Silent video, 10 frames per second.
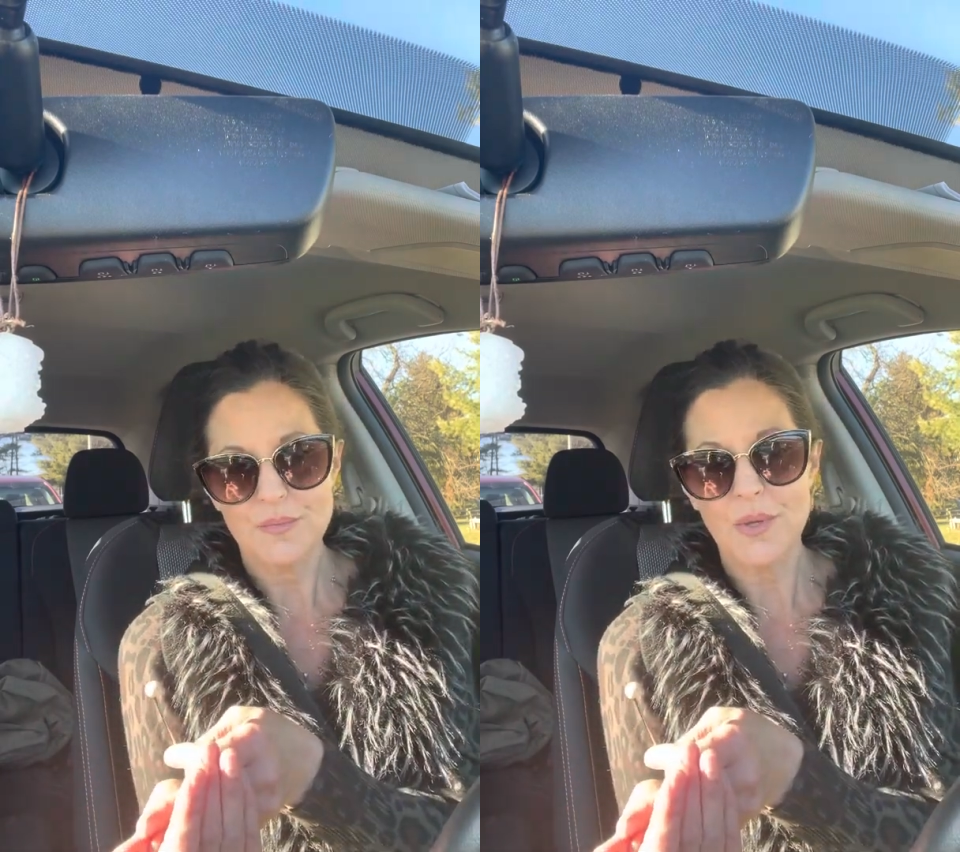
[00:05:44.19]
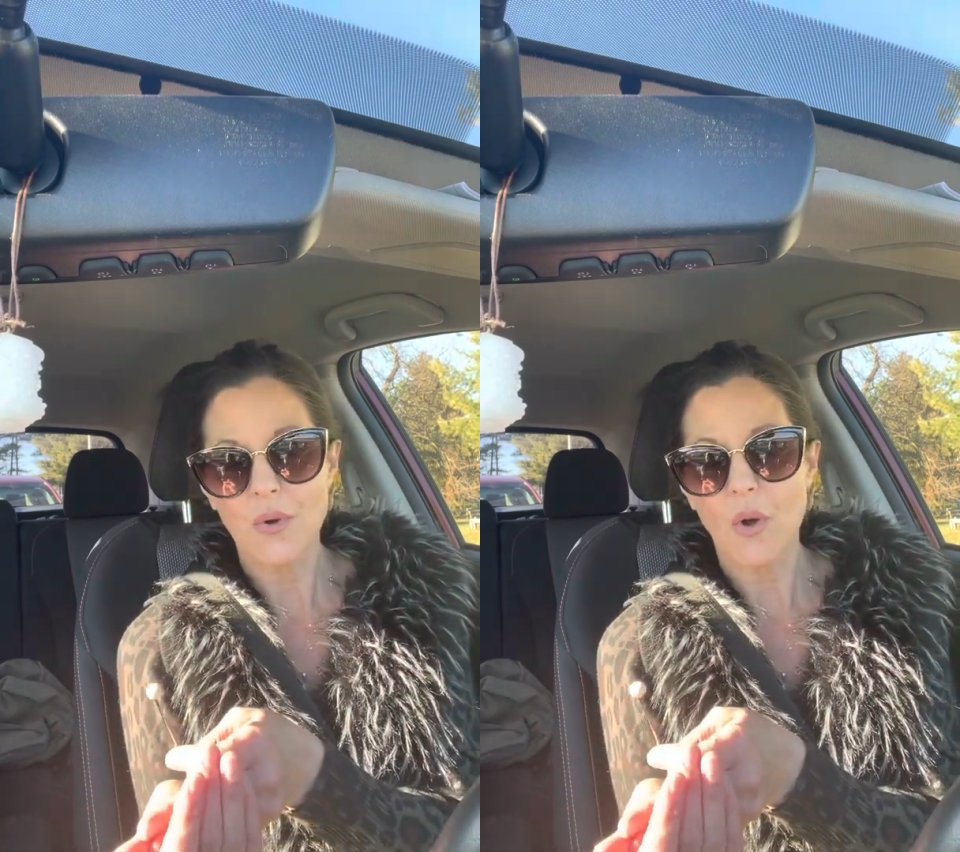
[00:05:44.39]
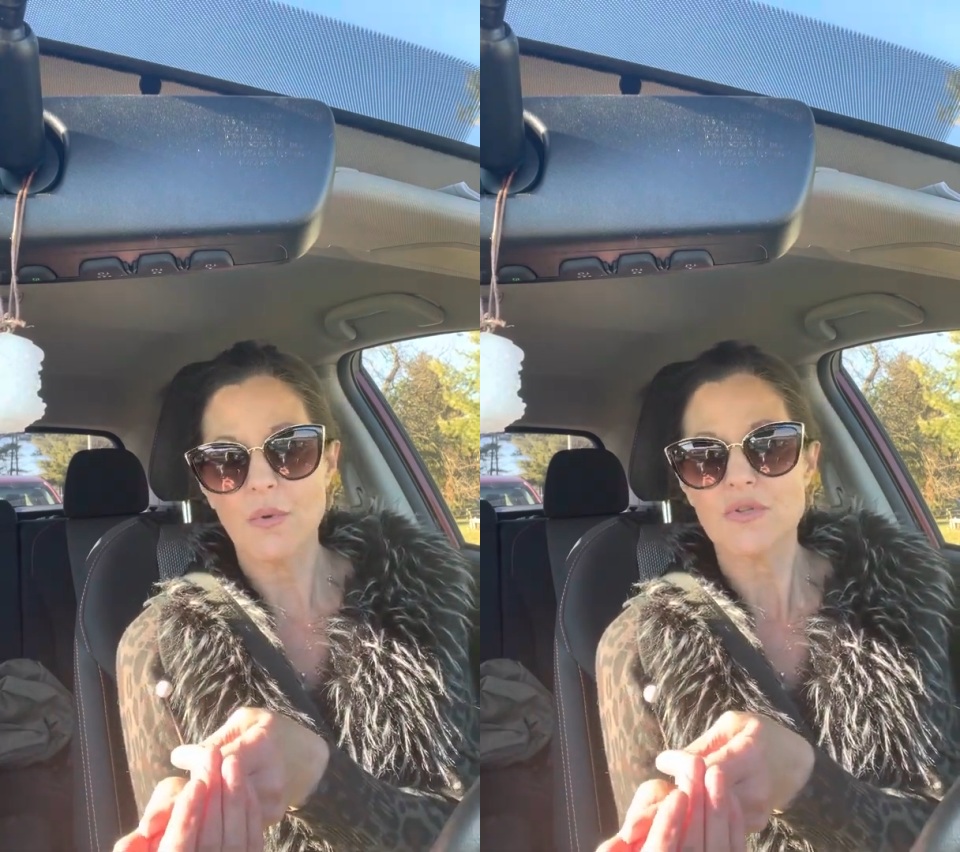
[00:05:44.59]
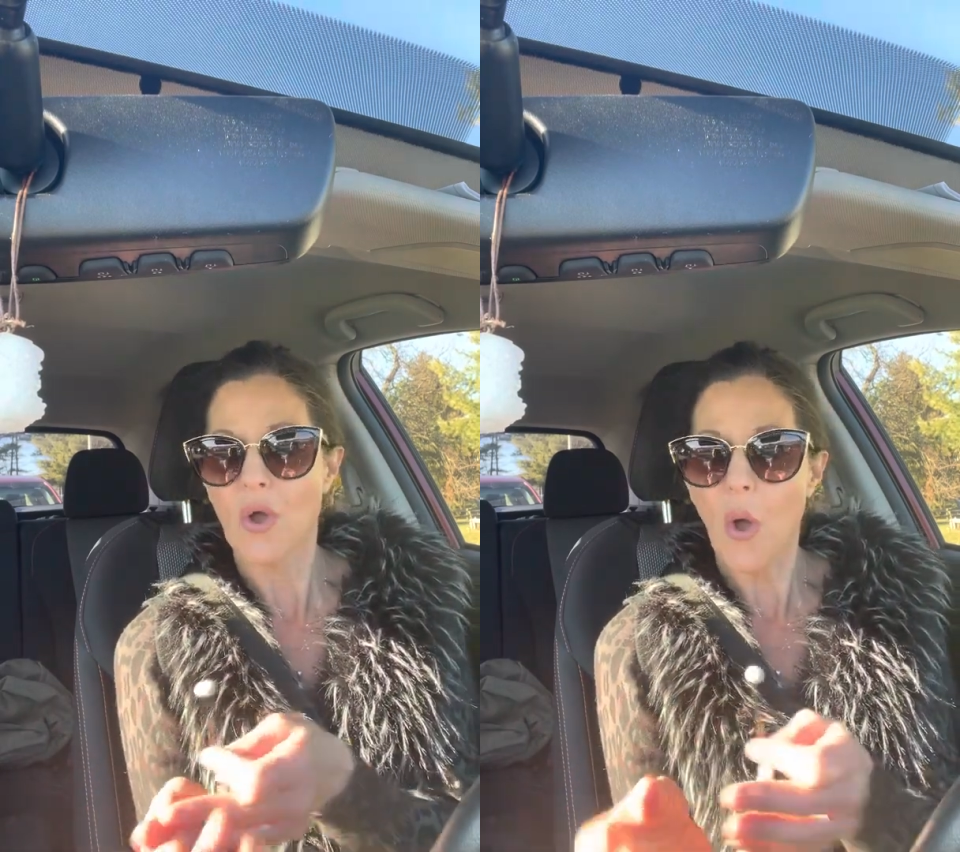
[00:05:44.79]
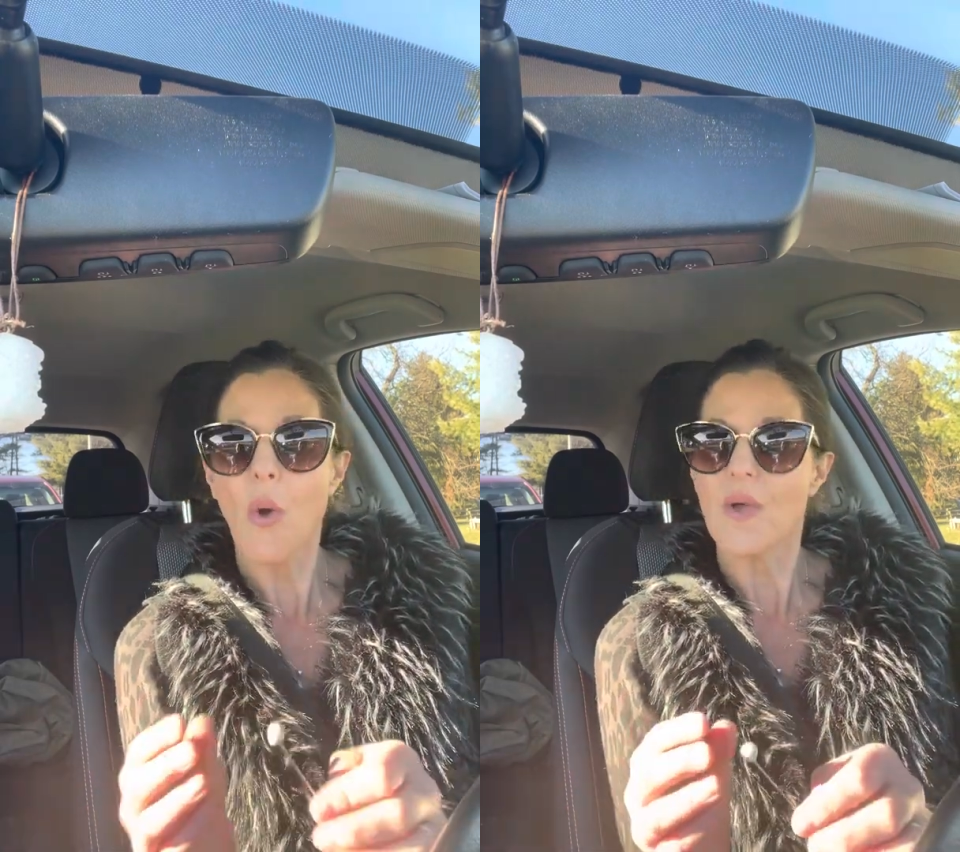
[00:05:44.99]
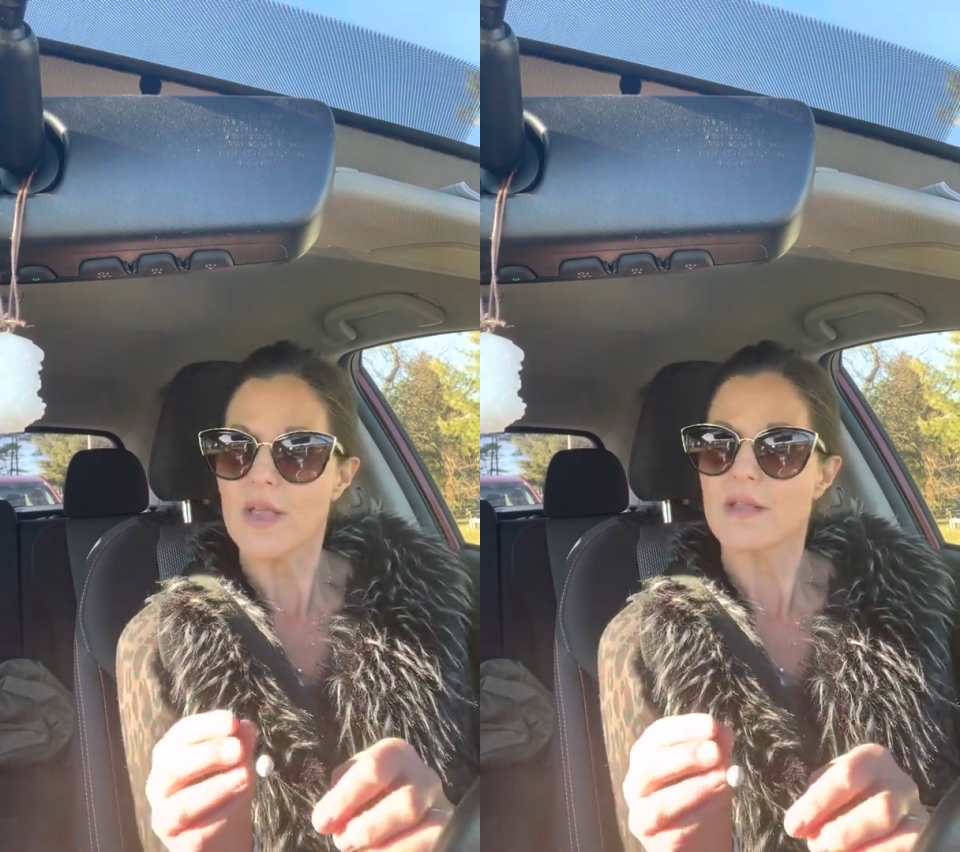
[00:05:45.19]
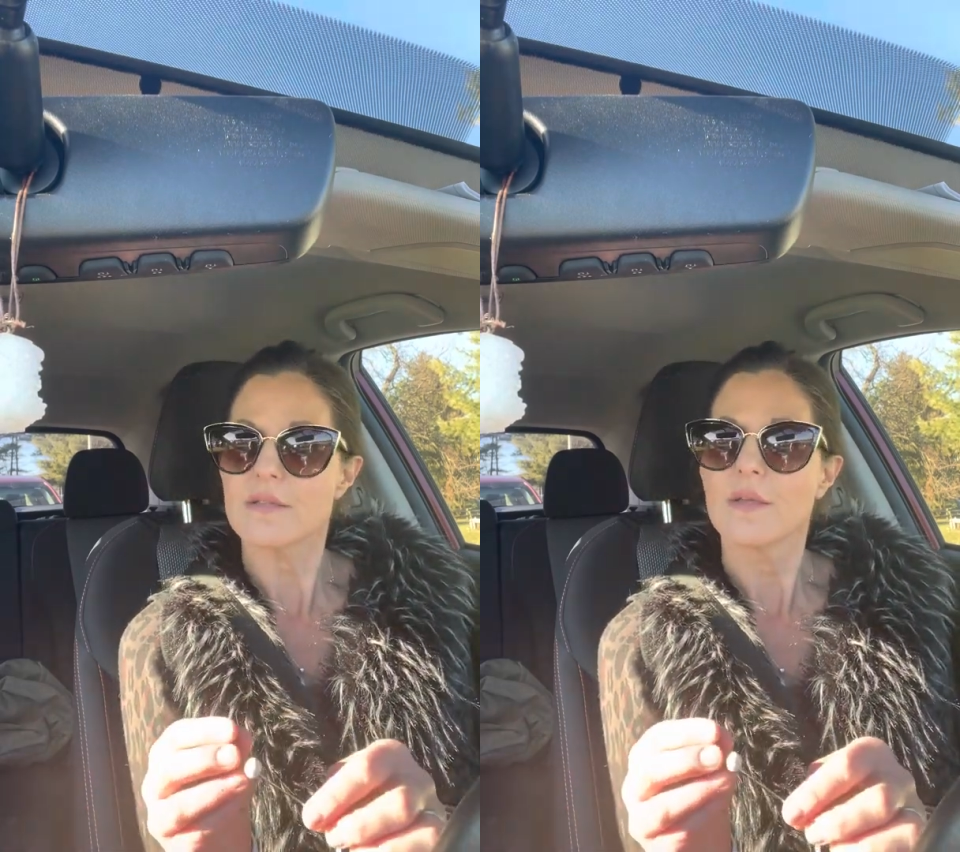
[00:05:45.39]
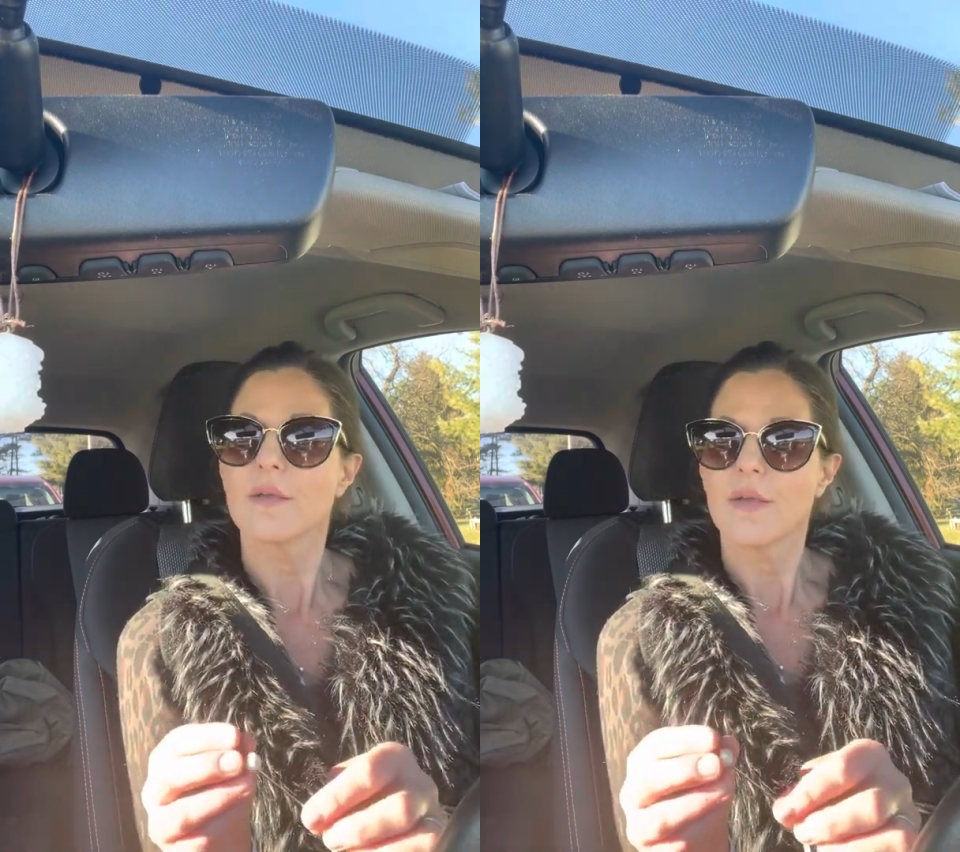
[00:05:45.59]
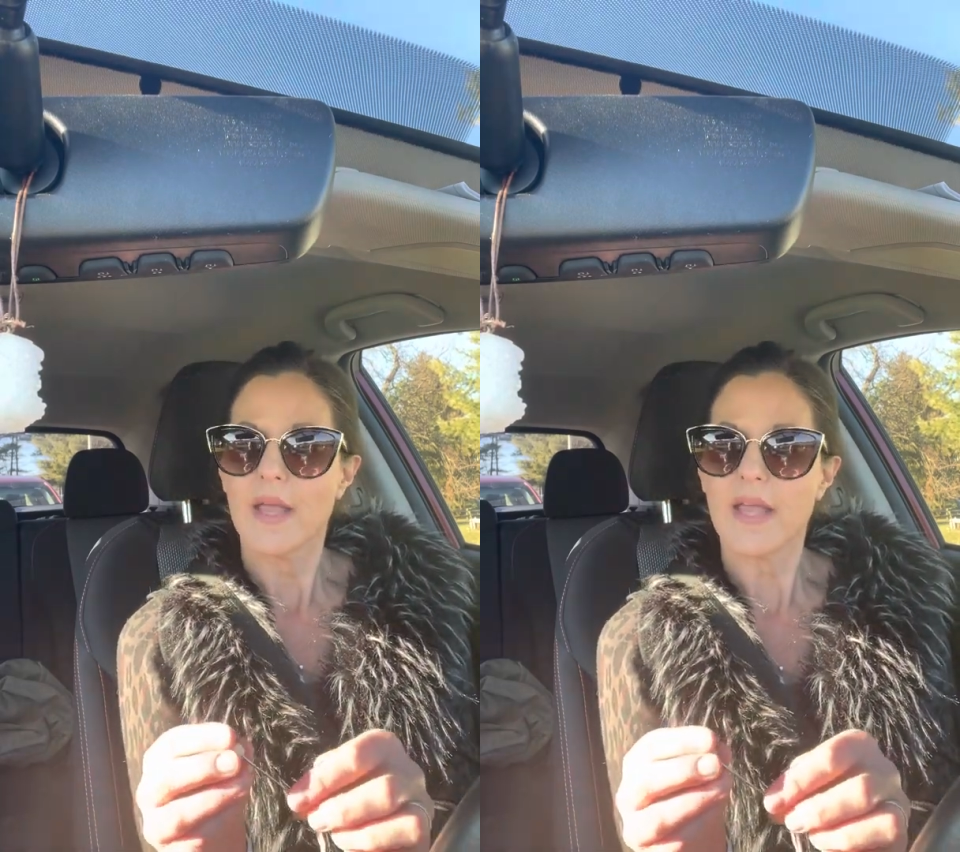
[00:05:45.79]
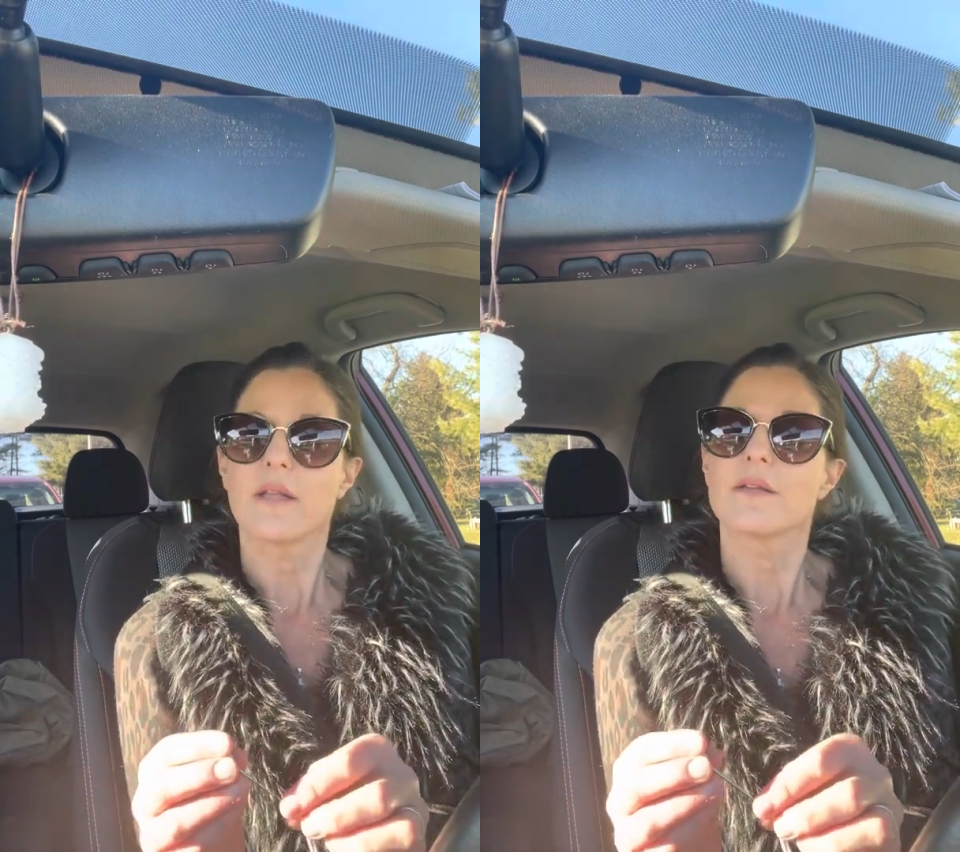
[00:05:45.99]
that almost always,
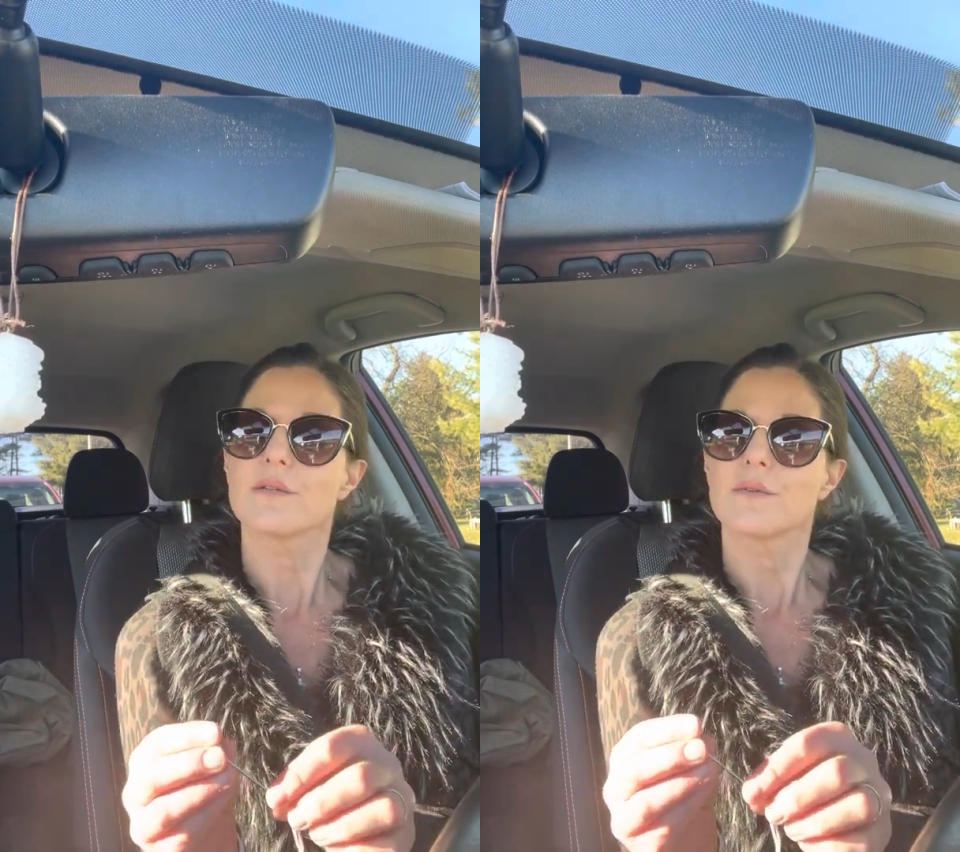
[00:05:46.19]
and